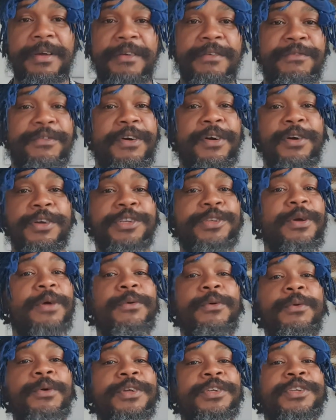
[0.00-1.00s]
for us
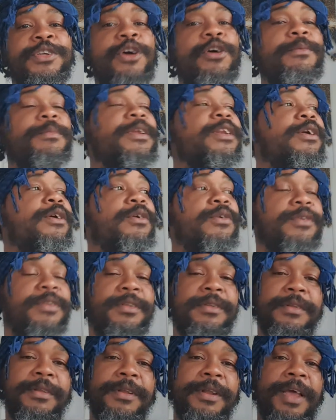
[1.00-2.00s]
when we was coming out
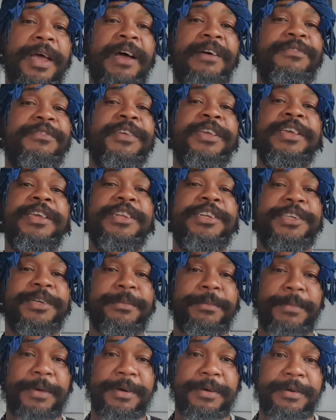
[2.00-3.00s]
of
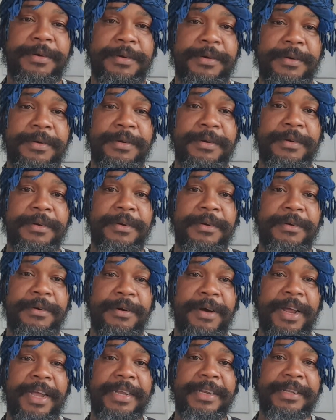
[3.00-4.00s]
Egypt, man.
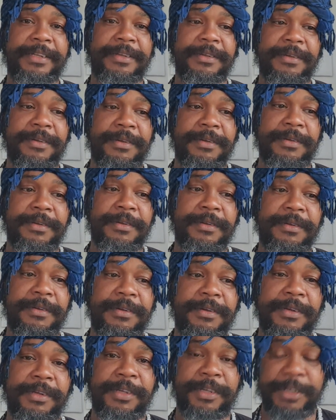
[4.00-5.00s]
Right?
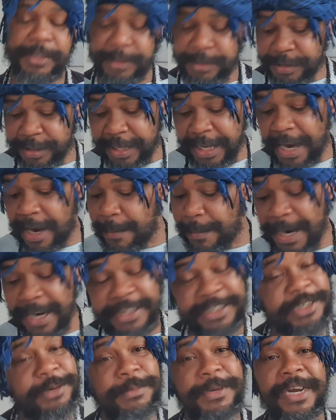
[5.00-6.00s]
So Yahweh
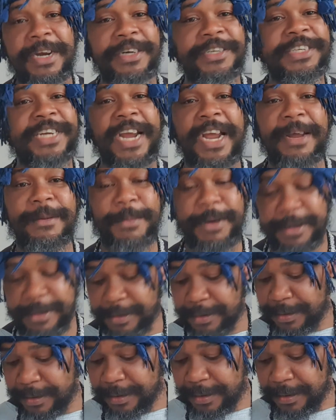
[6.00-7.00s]
Shimei
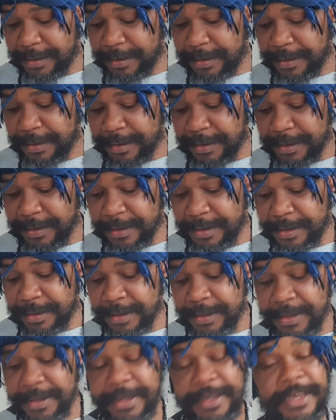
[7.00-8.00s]
man,
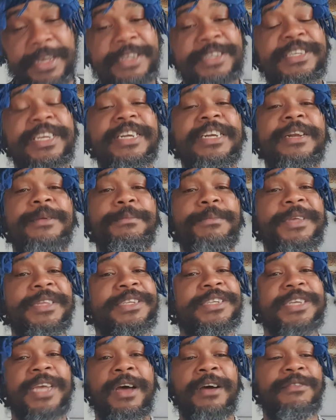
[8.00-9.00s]
is in the
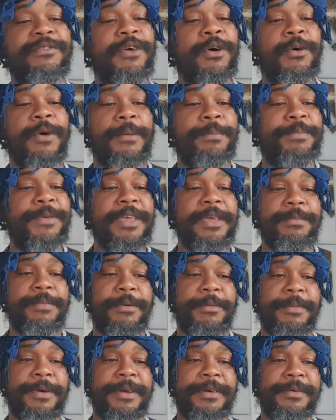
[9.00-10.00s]
midst of our
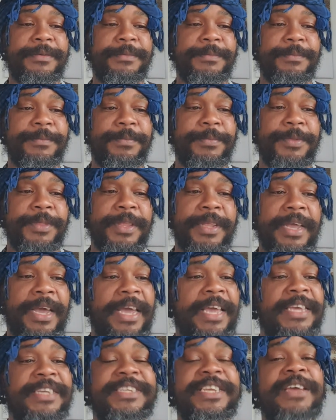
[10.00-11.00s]
people, man.
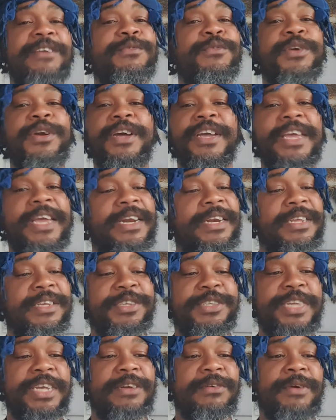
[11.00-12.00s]
And you say, if we don't get
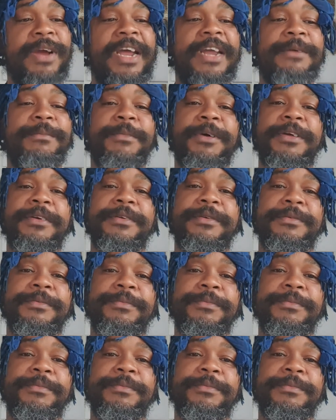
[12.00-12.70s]
this thing right, man,